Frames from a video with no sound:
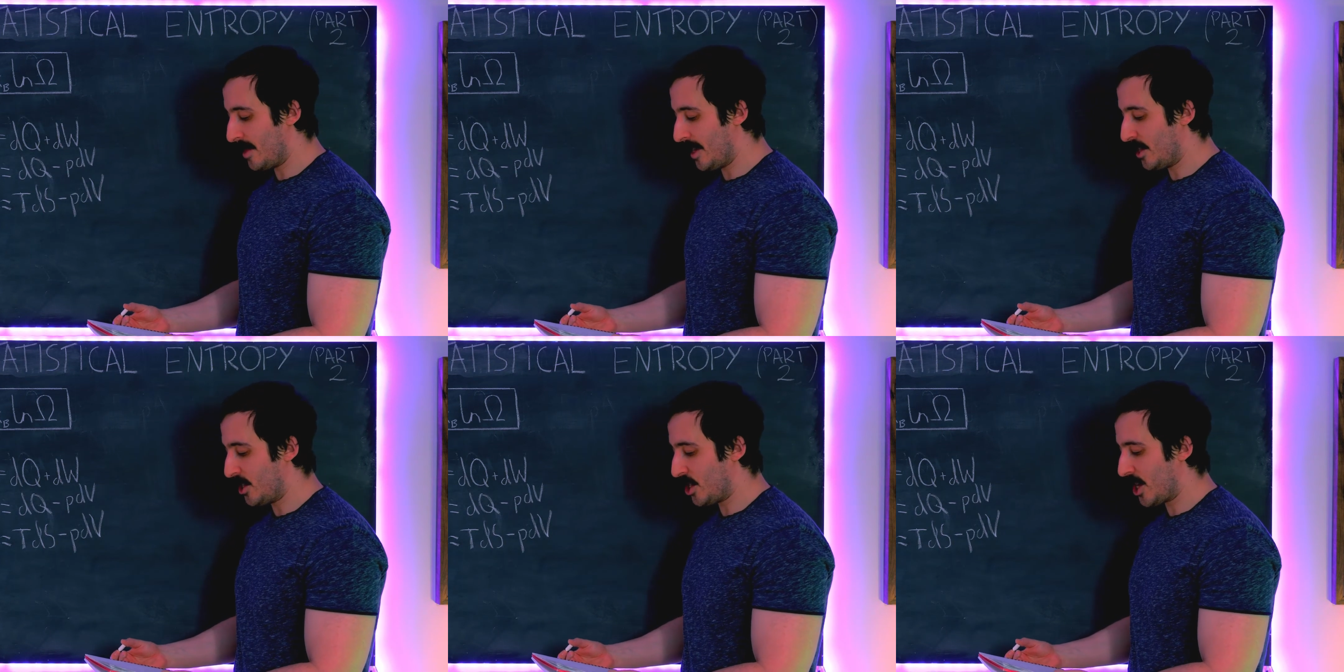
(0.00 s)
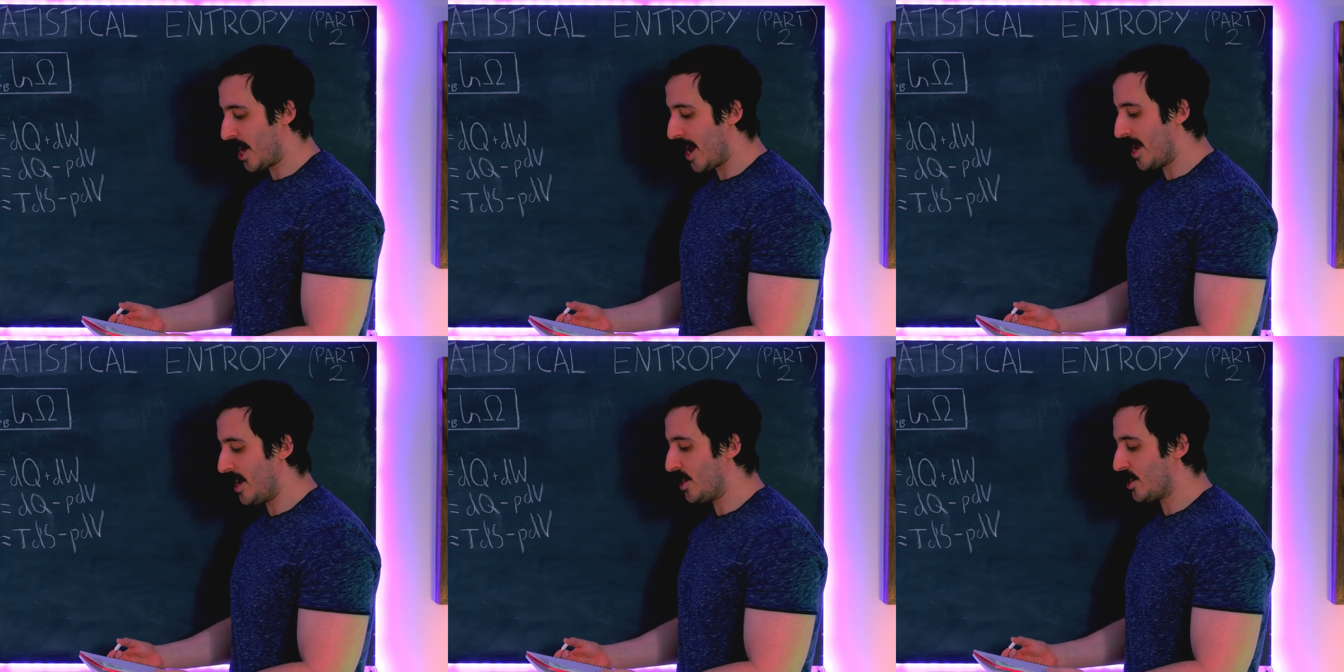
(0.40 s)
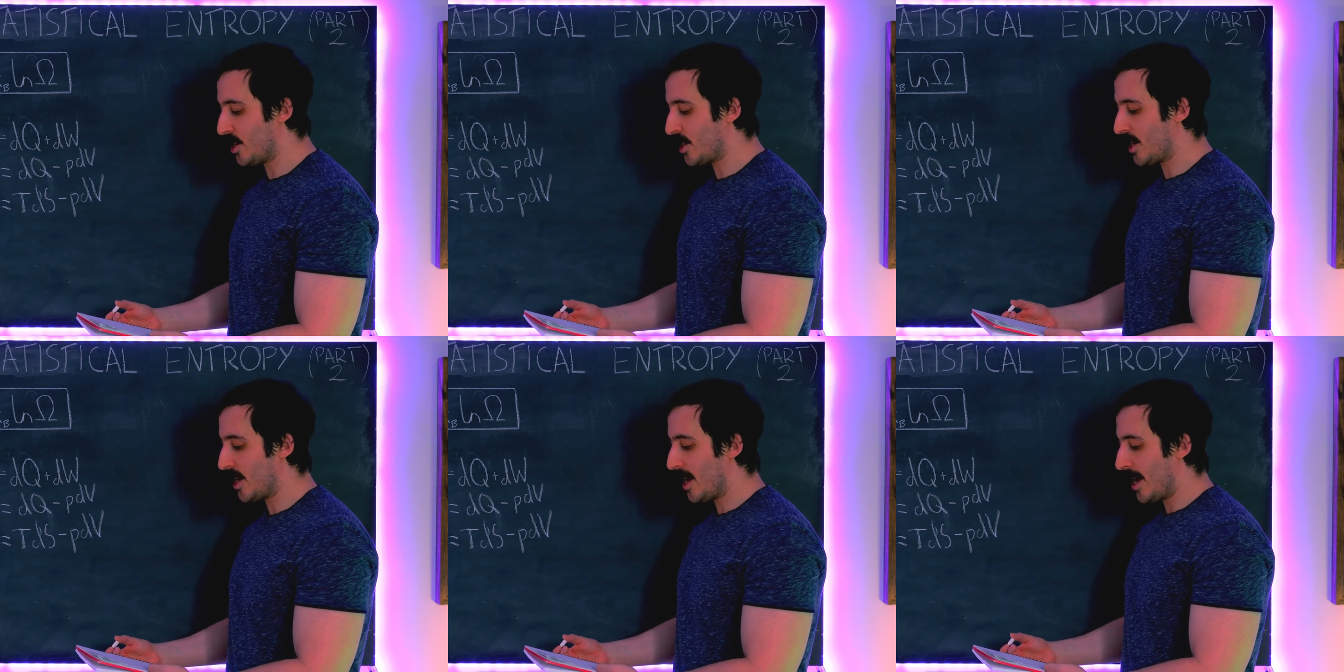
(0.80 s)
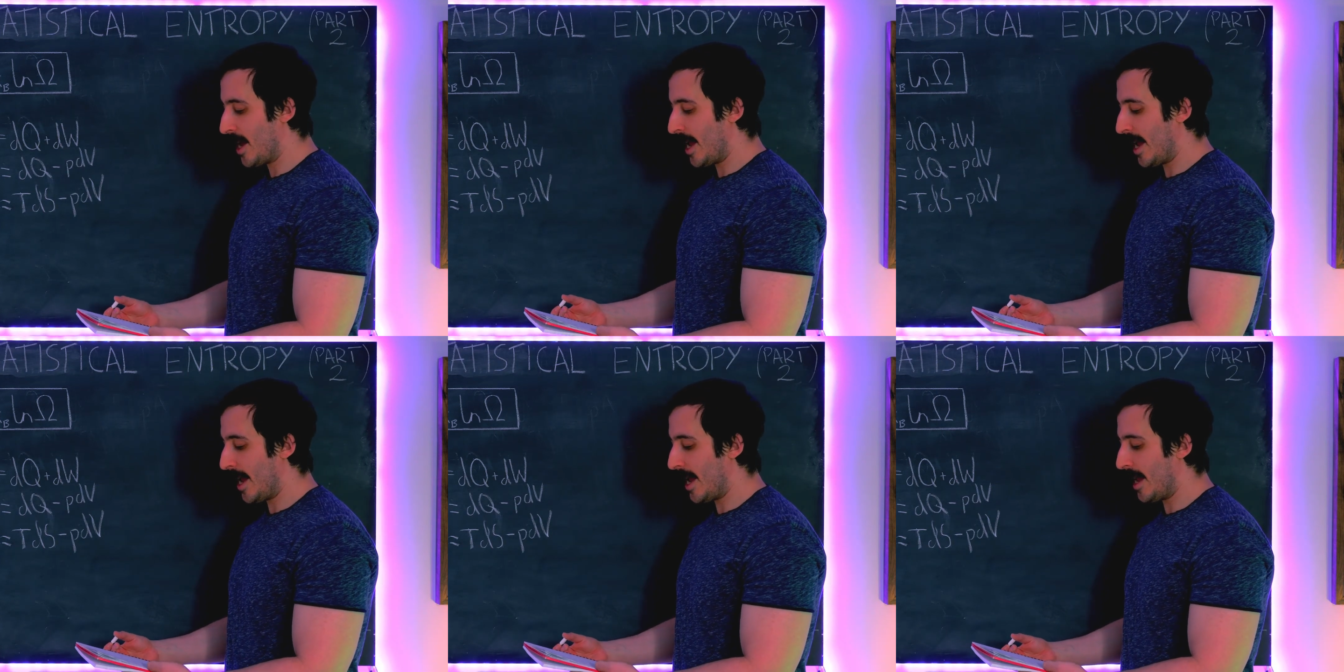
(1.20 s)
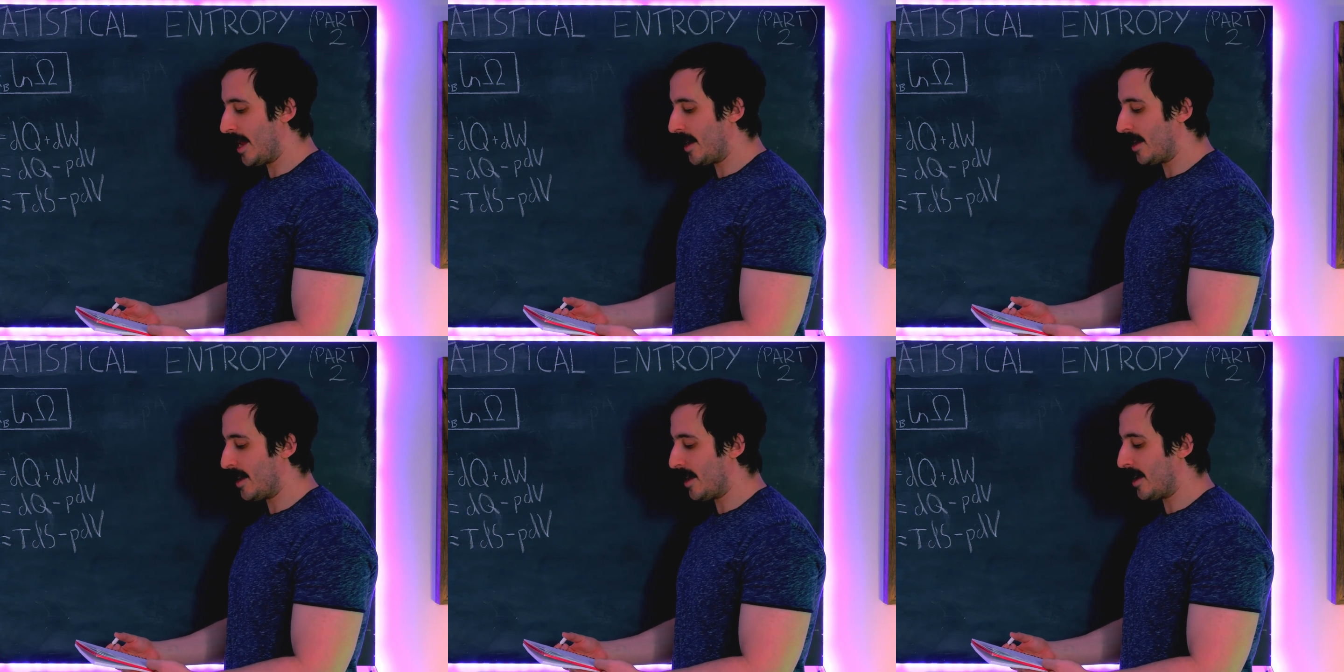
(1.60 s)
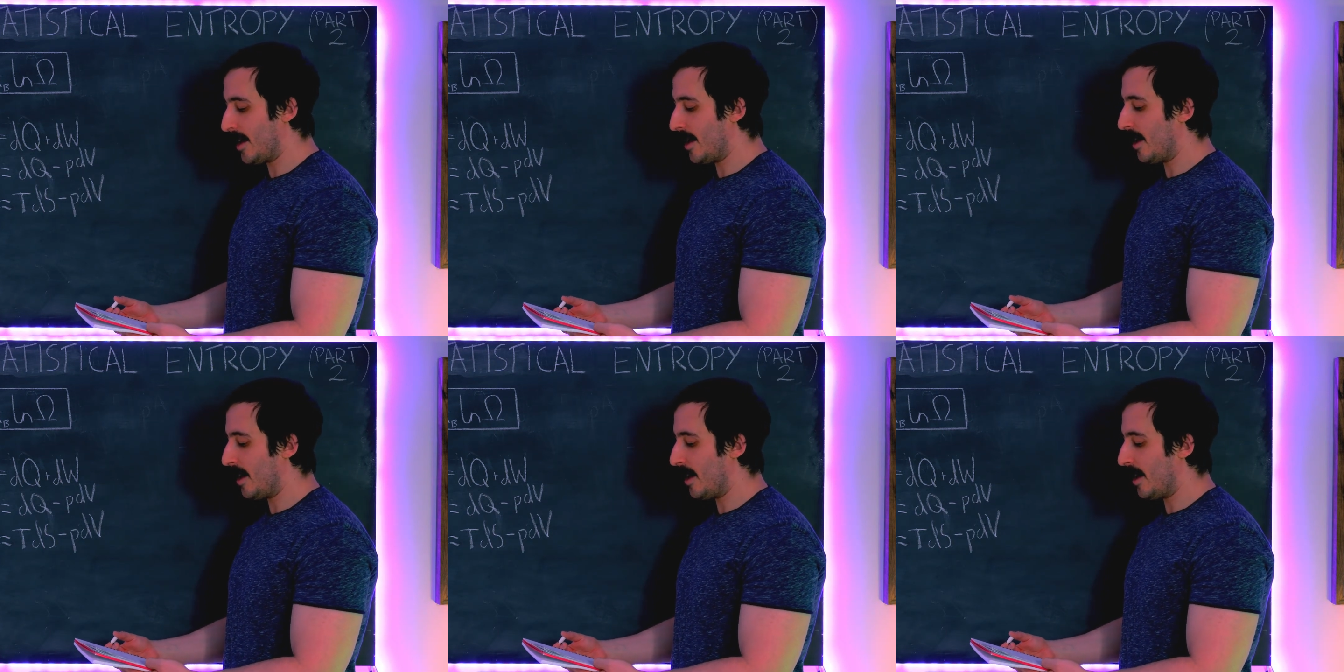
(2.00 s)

the change in,